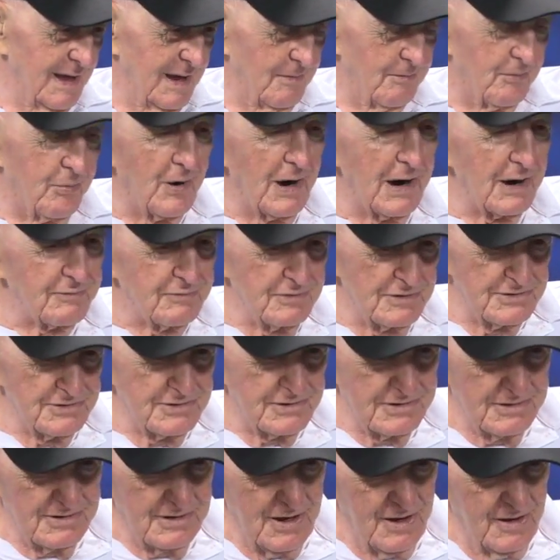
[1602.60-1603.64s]
breakfast.
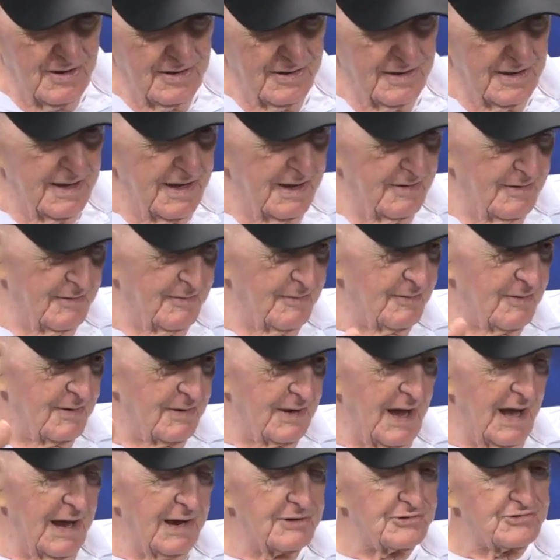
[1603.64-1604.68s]
I
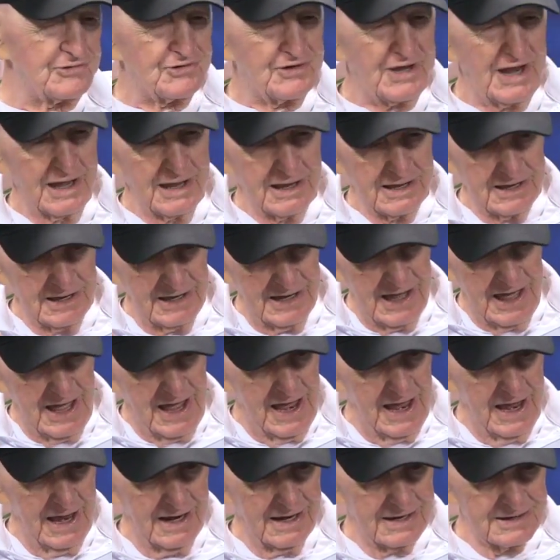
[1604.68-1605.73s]
had steak and
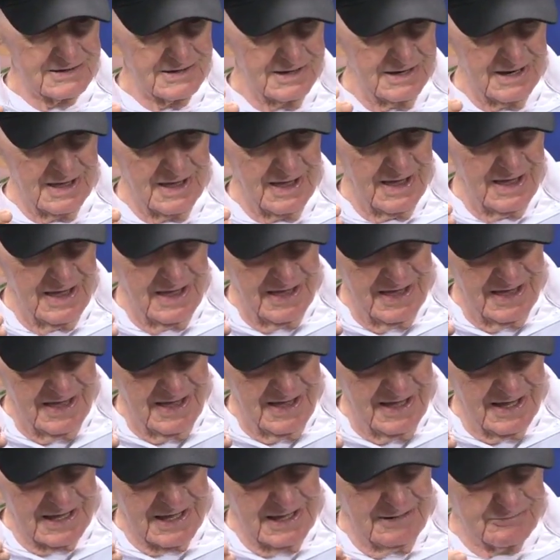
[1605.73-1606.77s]
eggs and
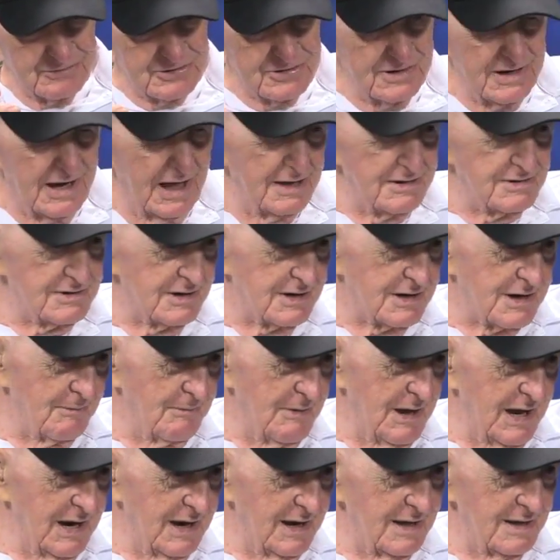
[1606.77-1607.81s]
a couple slices of
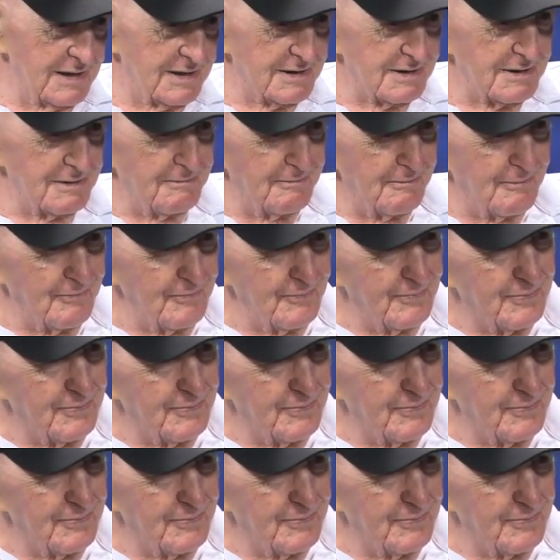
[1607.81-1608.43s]
tomatoes and